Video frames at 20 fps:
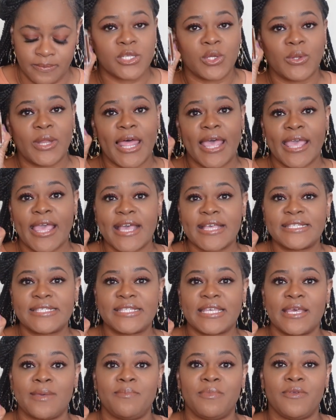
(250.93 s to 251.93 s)
So like I
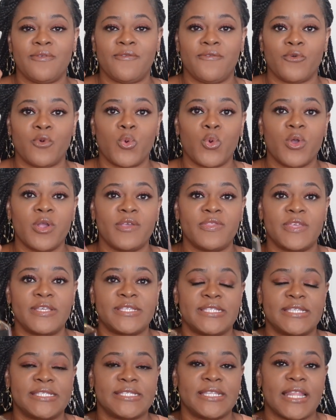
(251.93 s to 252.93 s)
said before,
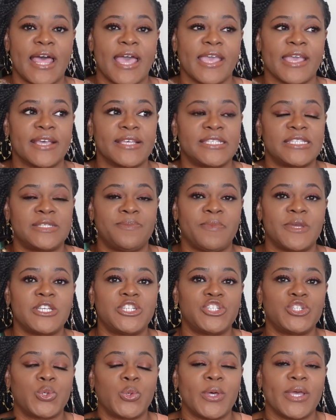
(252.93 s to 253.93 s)
this is like a
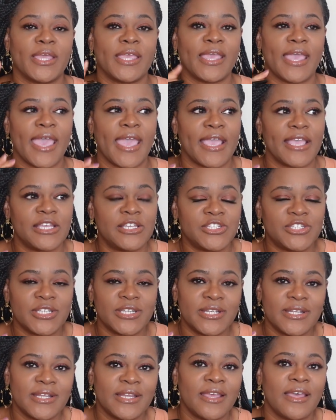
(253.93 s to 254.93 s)
special
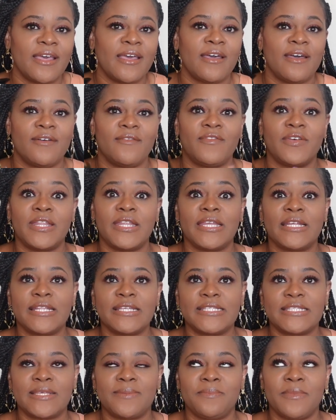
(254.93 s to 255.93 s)
occasion
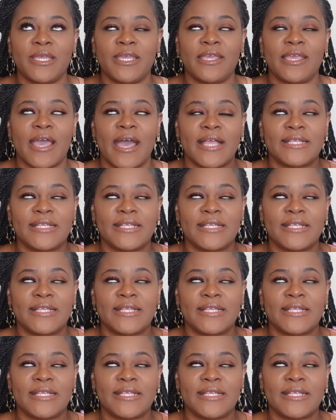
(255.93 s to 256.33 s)
vanilla to me.